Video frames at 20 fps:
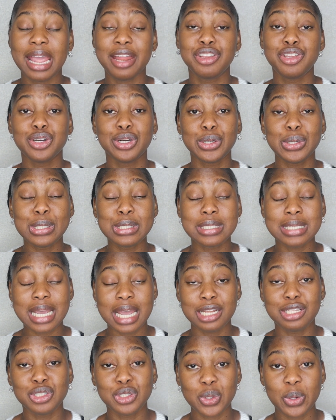and you're going
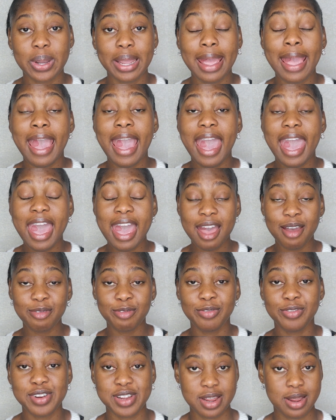to enjoy
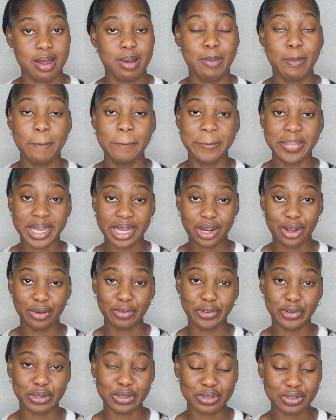every bit
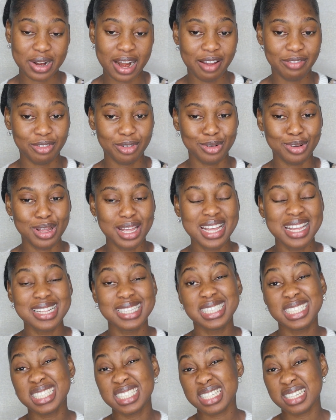of your travel.
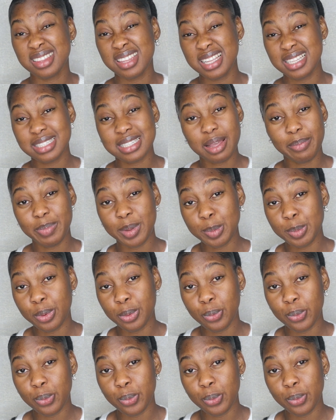These are things that